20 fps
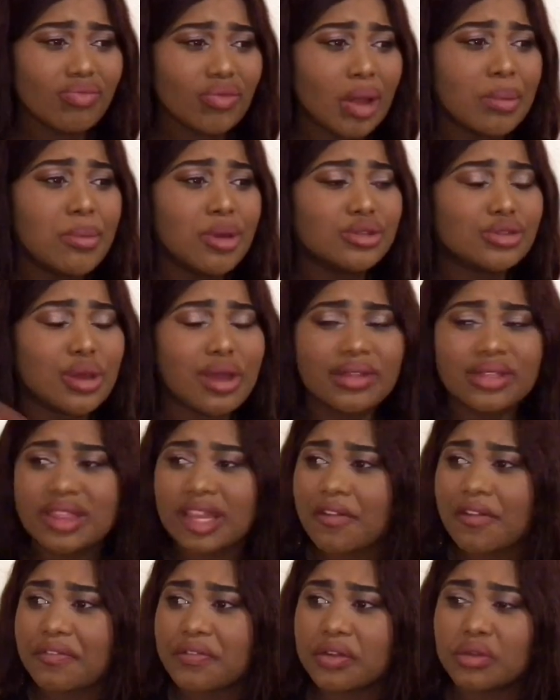I'm a dead
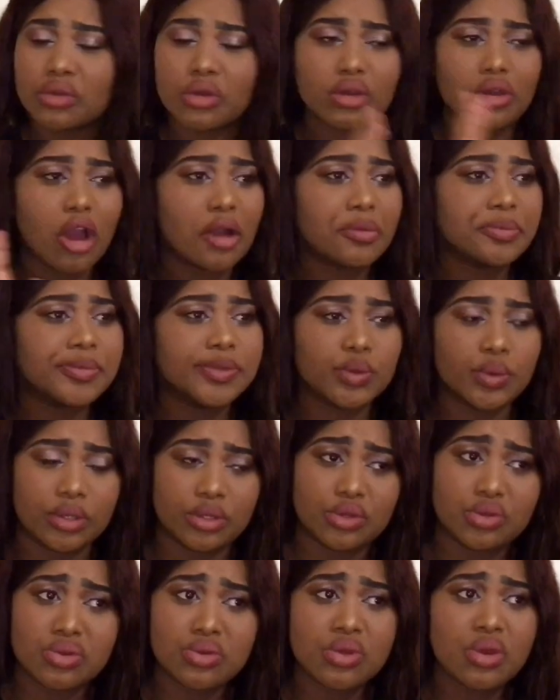traffic cops
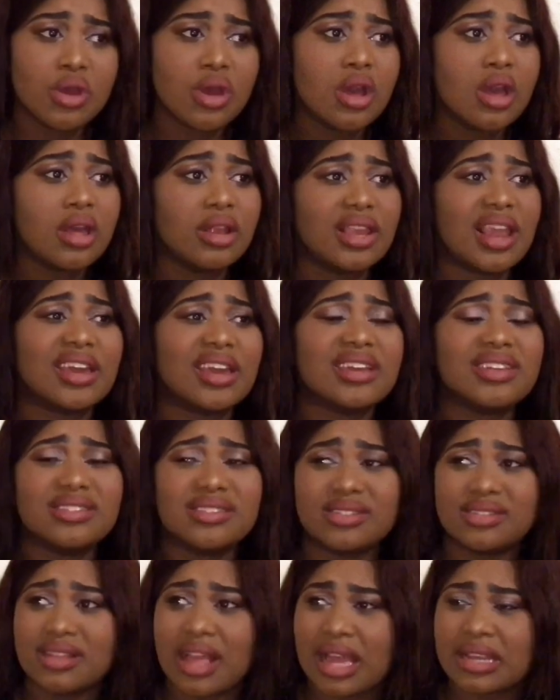with you. Like,
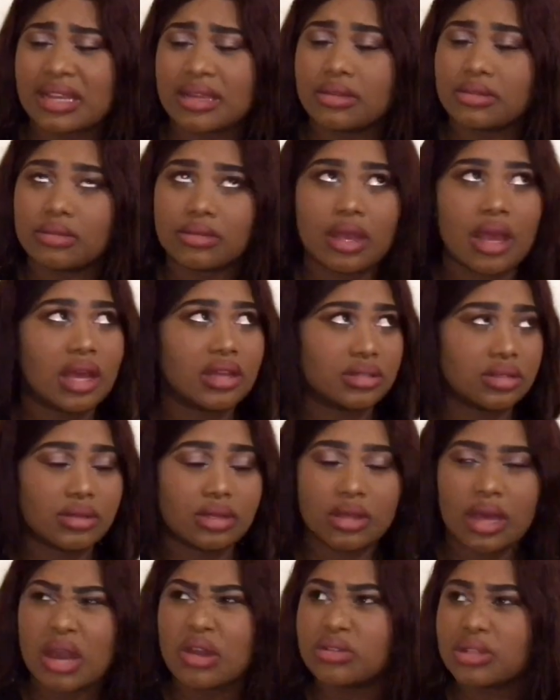as I say,
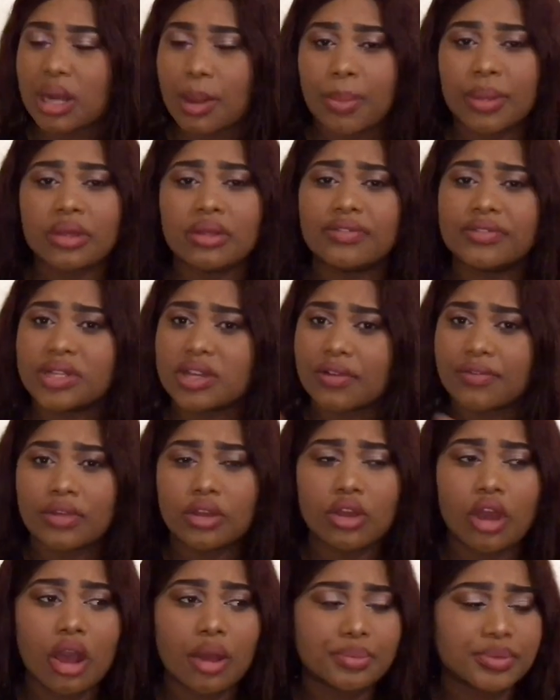how
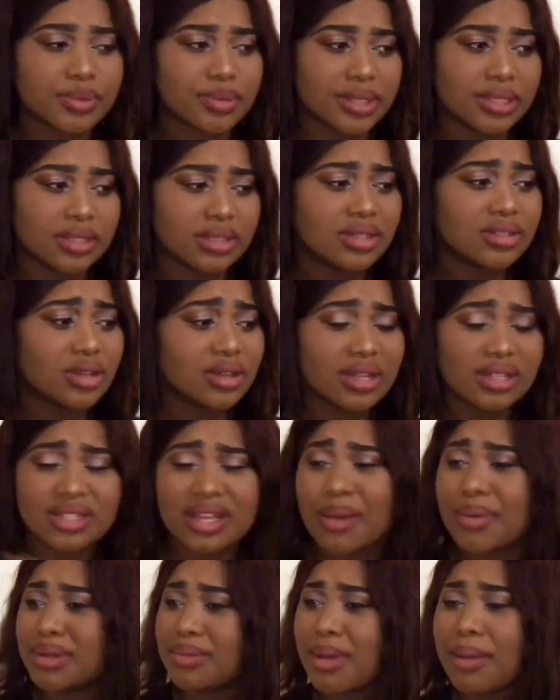traffic cops, man. Since I'm
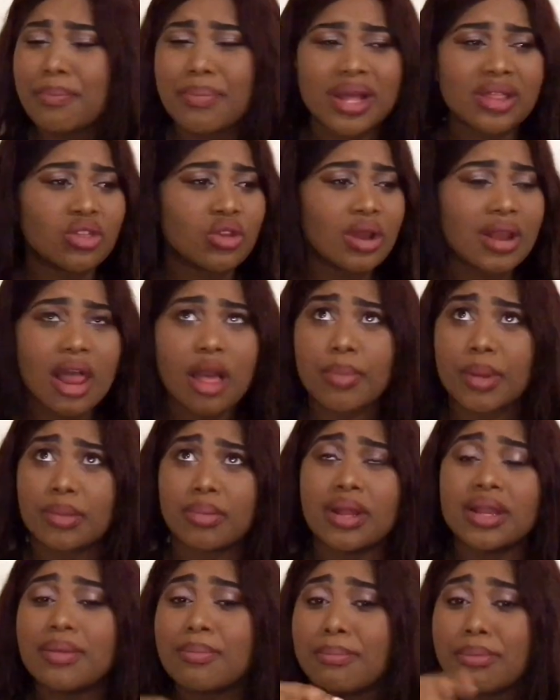seven, but battery life, but
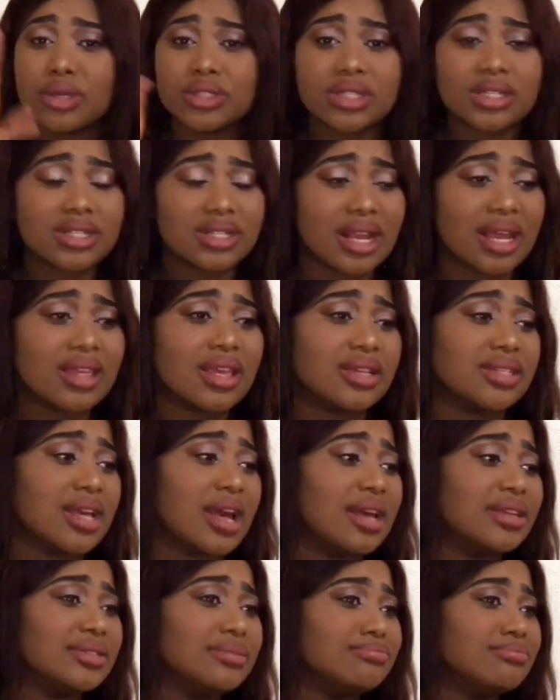when I'm motors, Lanyas
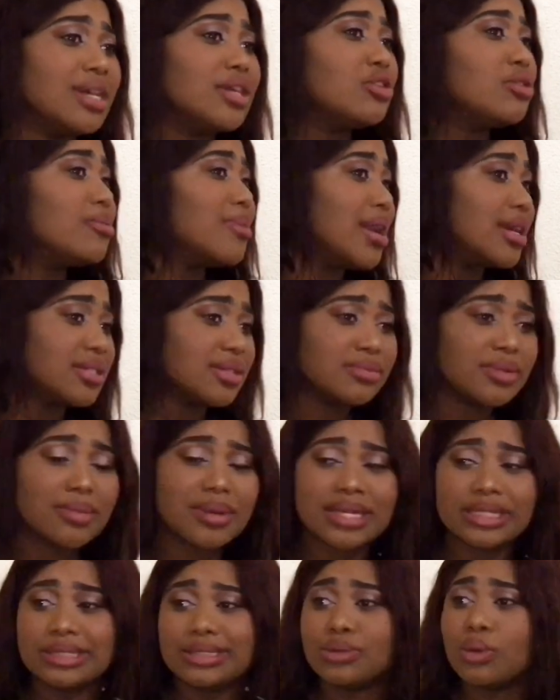and Banubas, and
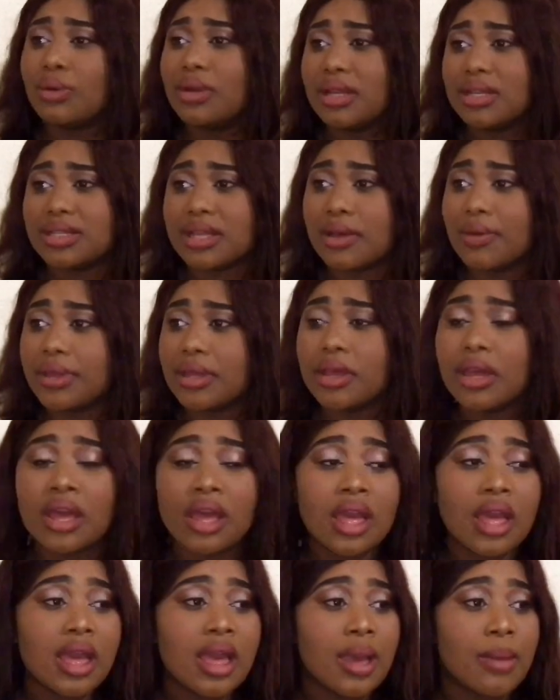nobody doing his way.
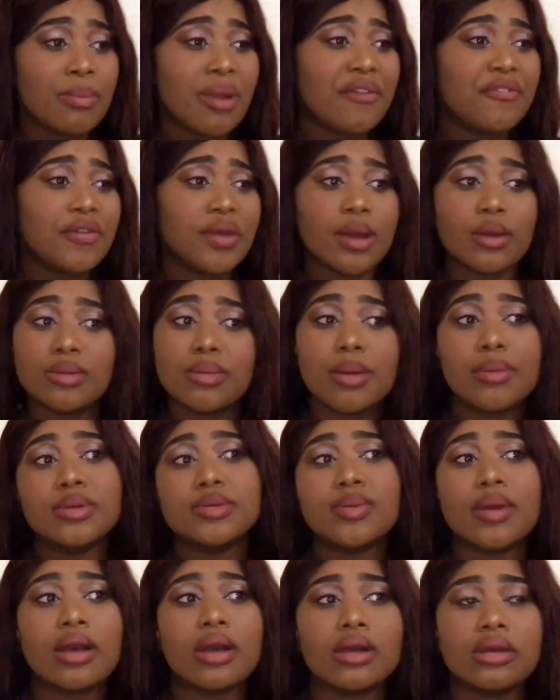But figure, bubbles
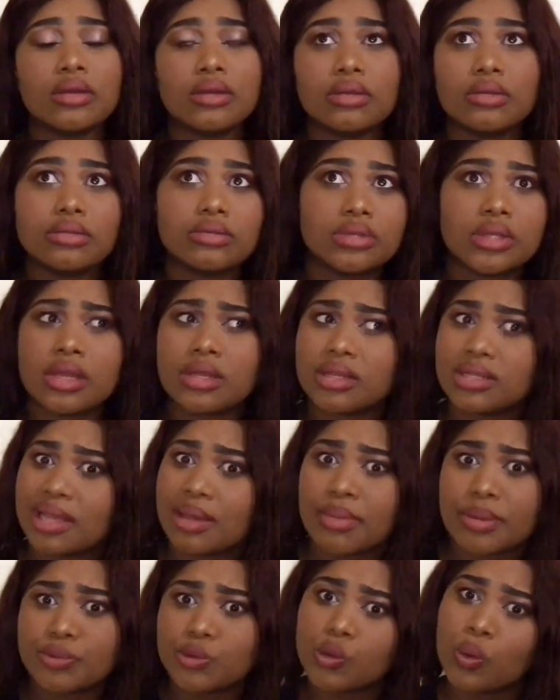about tennis,
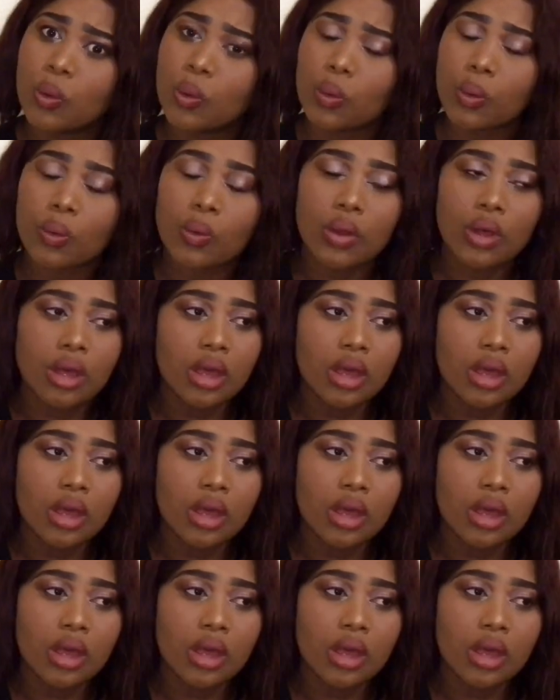I'm a soak.